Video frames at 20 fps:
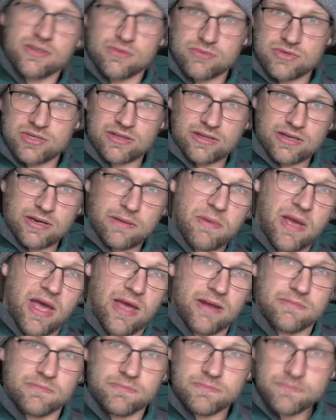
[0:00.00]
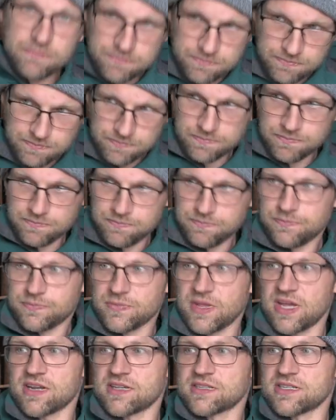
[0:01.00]
a utility patent
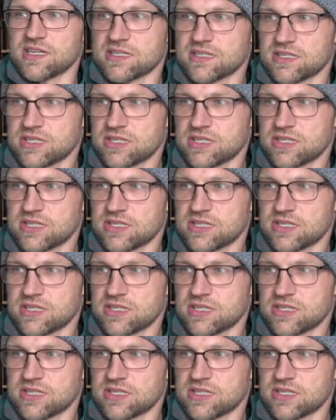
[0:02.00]
that exists.